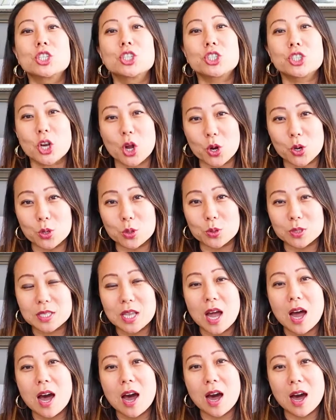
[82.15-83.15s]
shows
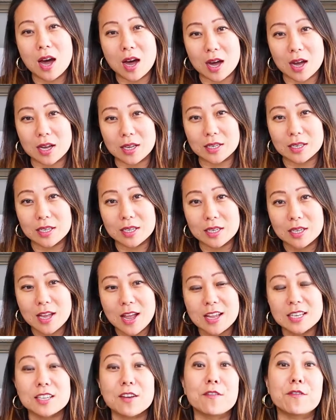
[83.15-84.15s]
Han
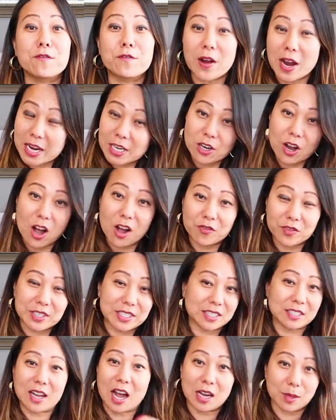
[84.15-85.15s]
to fight off
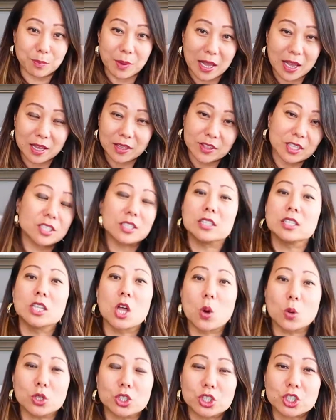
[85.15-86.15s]
this gangpae, this
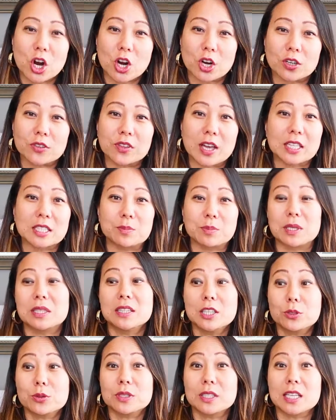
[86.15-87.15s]
loan shark that's been
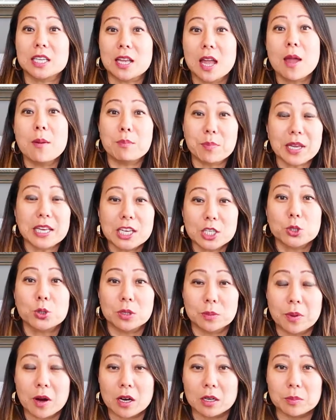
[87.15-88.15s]
literally beating to a
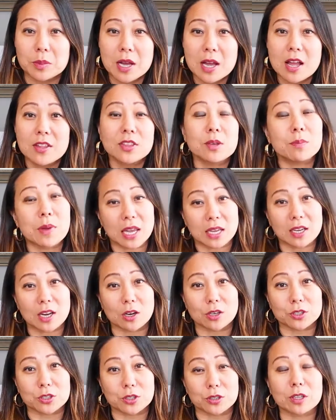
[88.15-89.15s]
pulp the main
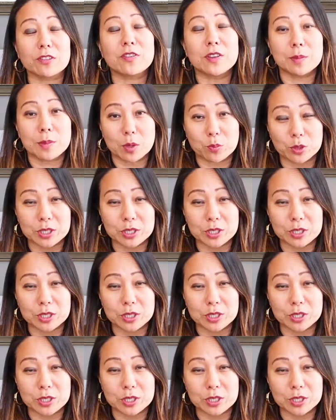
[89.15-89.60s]
character, the female